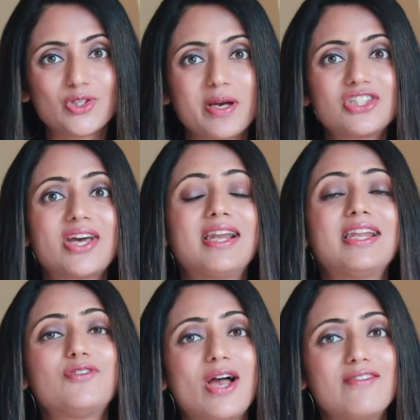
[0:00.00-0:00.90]
to my channel
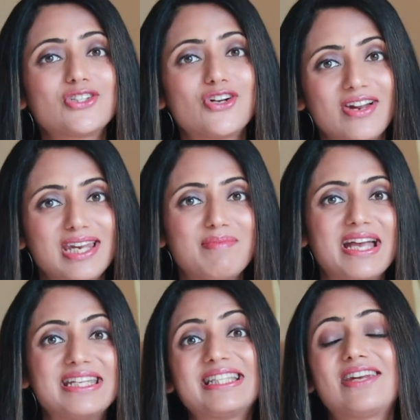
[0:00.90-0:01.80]
if you haven't already
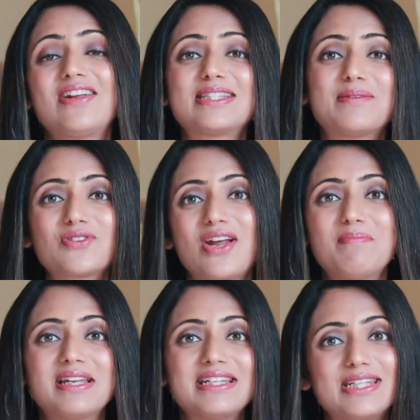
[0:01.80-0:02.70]
by hitting that red
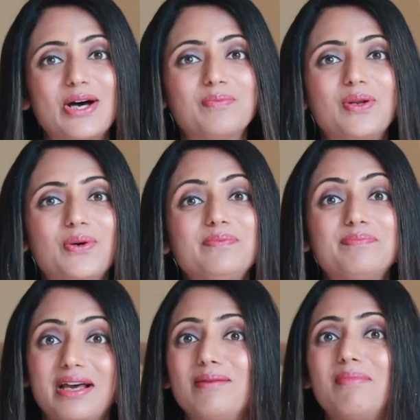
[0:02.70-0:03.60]
subscribe button down below,
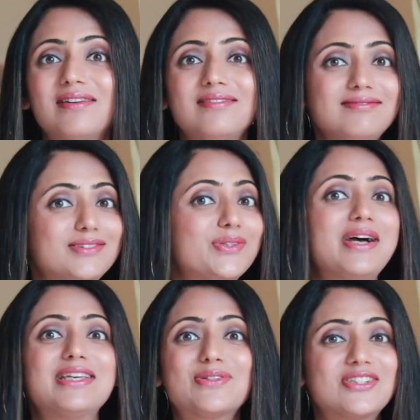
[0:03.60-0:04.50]
bell button. You
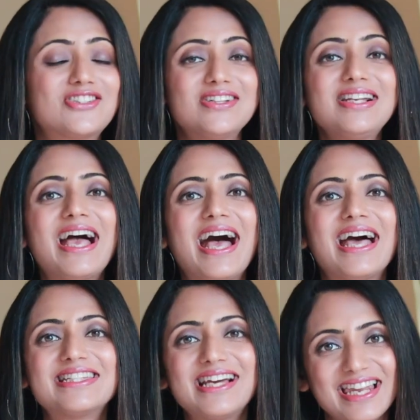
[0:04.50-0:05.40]
guys know the drill,
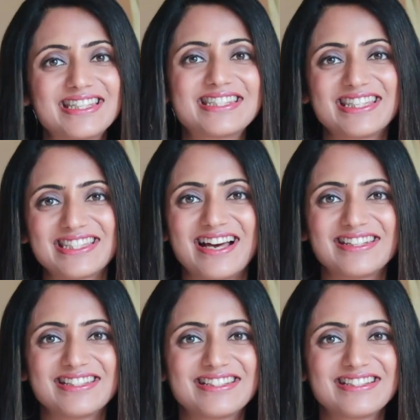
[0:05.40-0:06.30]
and yeah, let's get
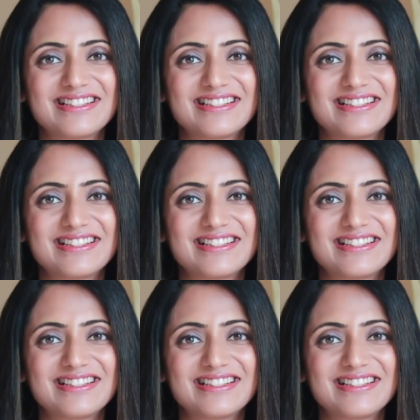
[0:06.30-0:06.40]
started.